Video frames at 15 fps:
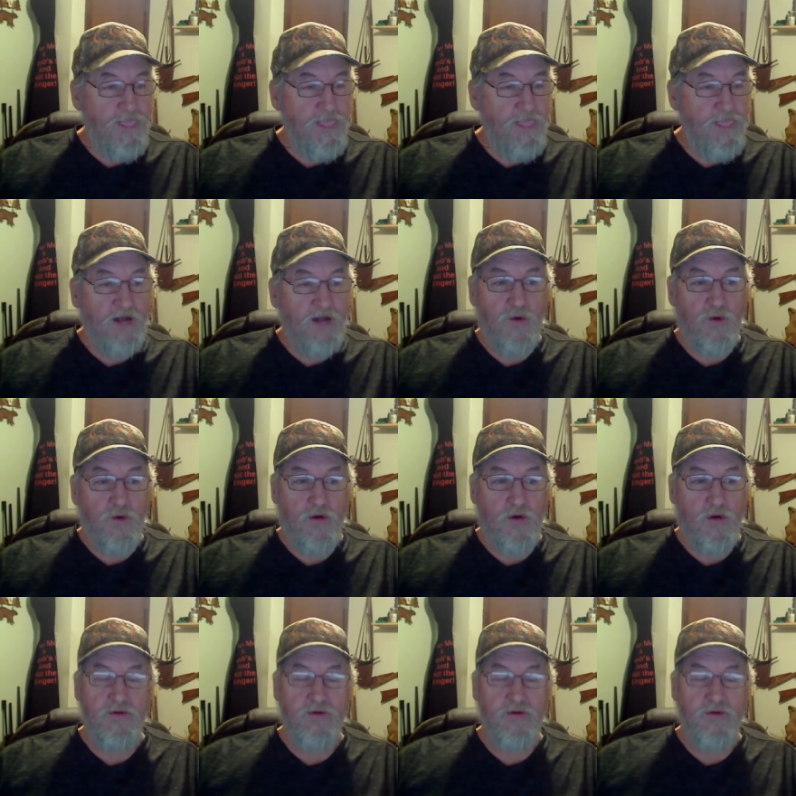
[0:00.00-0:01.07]
I told her it
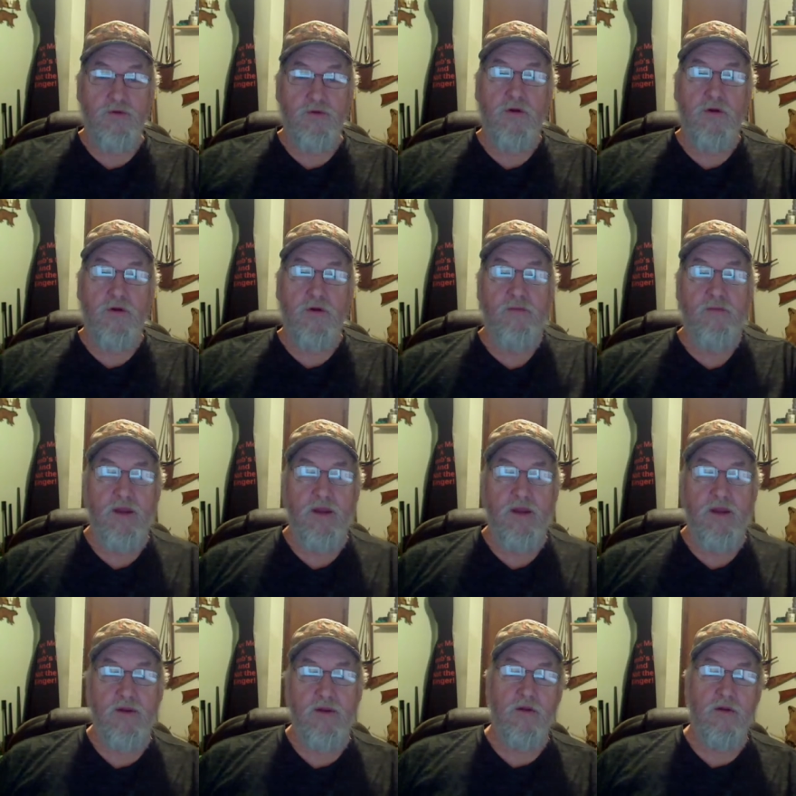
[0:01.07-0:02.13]
was her turn. I made
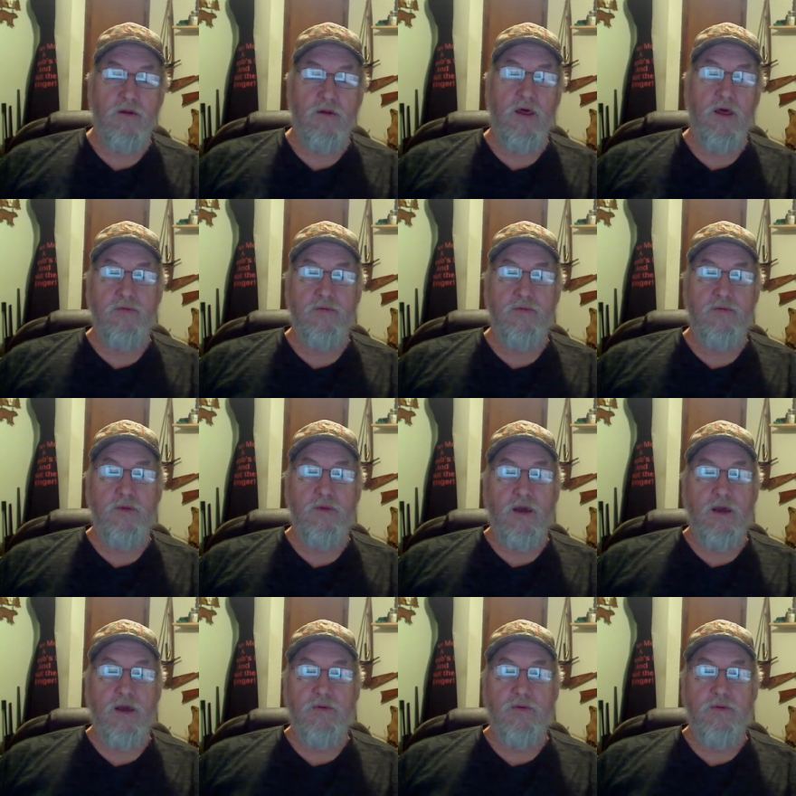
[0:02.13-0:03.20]
dinner the last 3
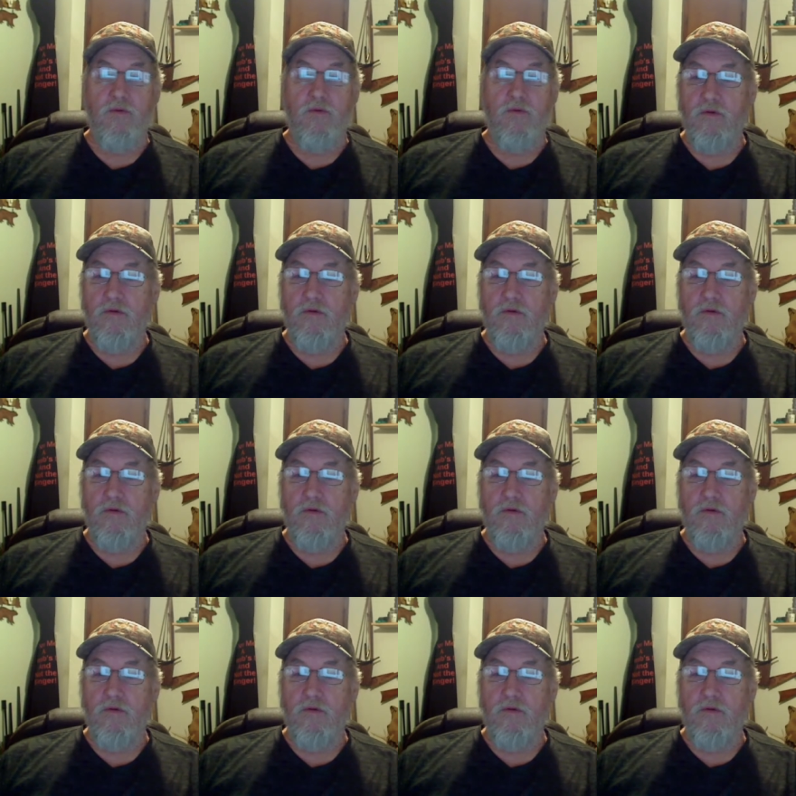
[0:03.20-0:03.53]
nights in a row.